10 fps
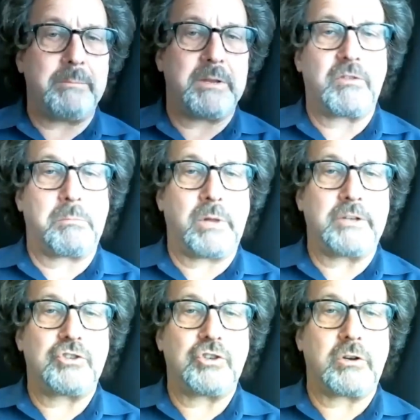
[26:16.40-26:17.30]
if the blood
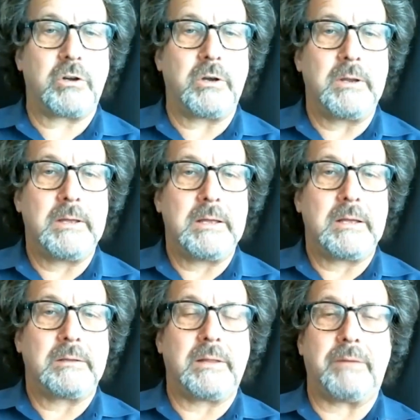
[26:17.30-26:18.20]
sugar
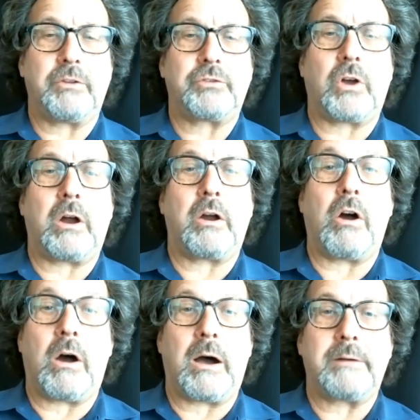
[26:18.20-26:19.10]
levels are
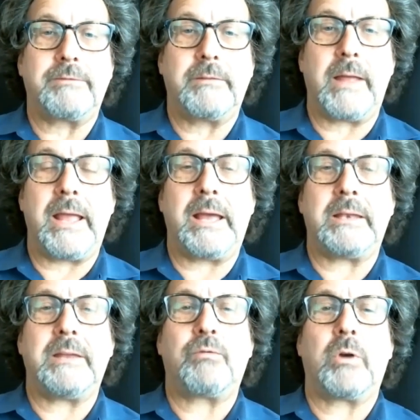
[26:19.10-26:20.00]
off and
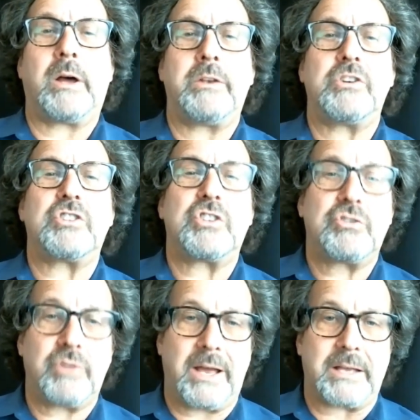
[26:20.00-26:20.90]
if we're under
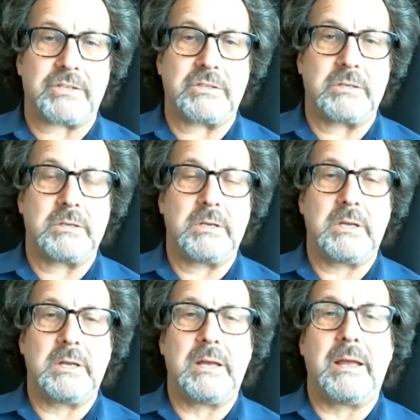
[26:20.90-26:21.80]
stress
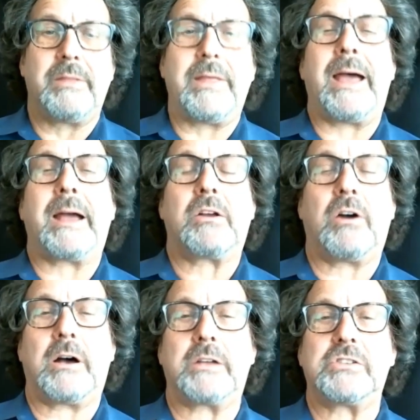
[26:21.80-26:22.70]
that
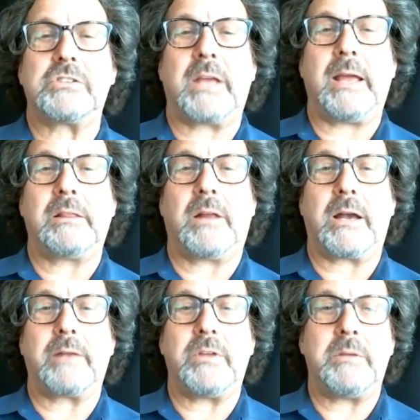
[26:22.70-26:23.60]
causes a lot
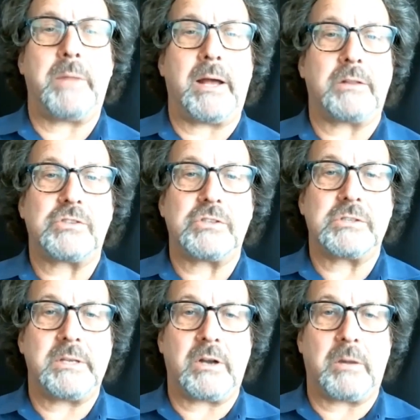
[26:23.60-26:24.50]
of imbalances
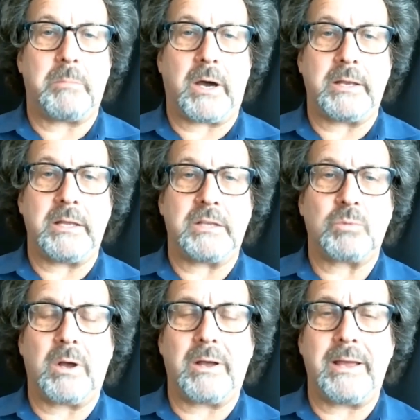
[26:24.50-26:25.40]
in our body as
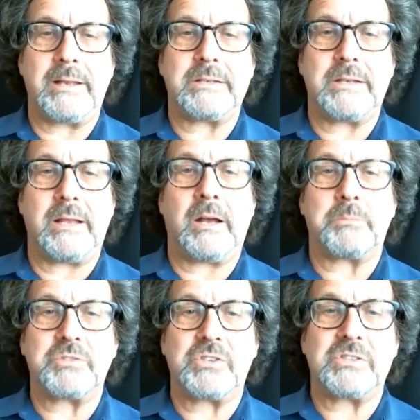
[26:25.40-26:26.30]
well and it
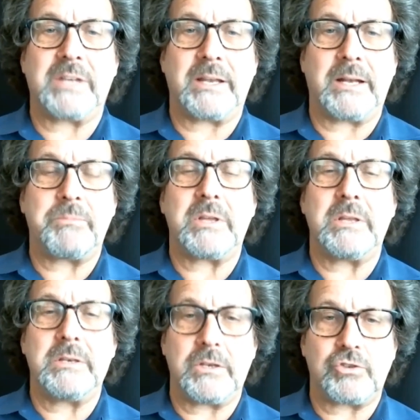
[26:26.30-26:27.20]
helps to set up the
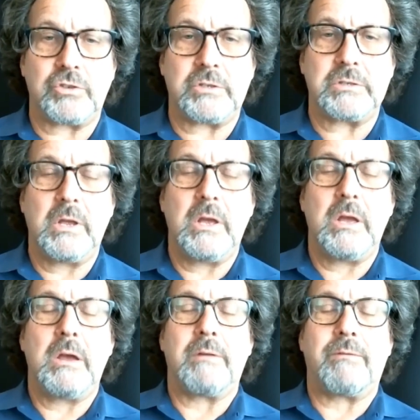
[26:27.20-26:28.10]
conditions
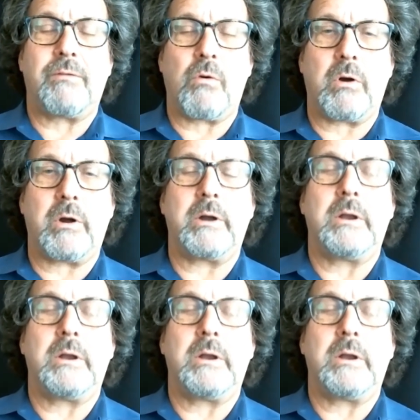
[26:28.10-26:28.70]
for